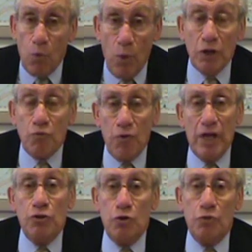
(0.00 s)
what
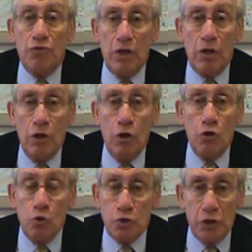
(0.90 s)
grade do you think
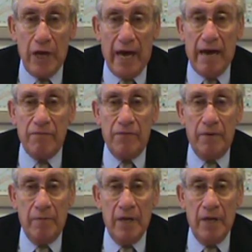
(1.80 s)
you should have?